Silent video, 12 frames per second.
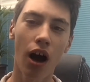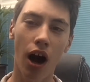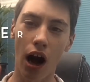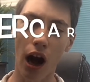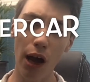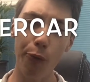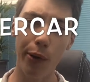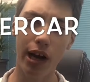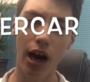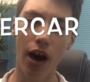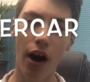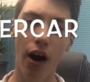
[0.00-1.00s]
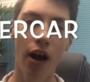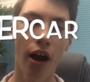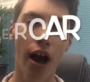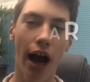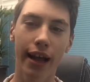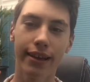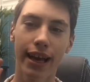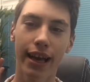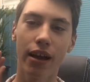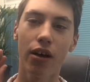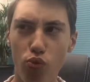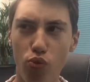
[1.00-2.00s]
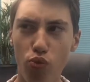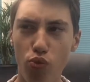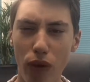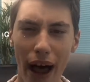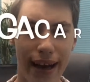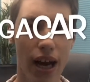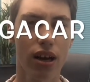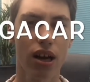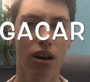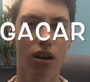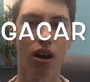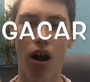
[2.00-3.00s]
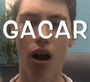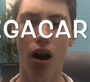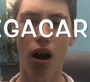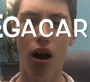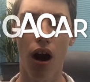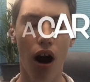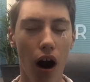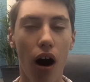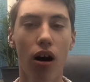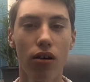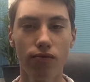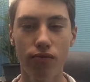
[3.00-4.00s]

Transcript: a hypercar and a megacar.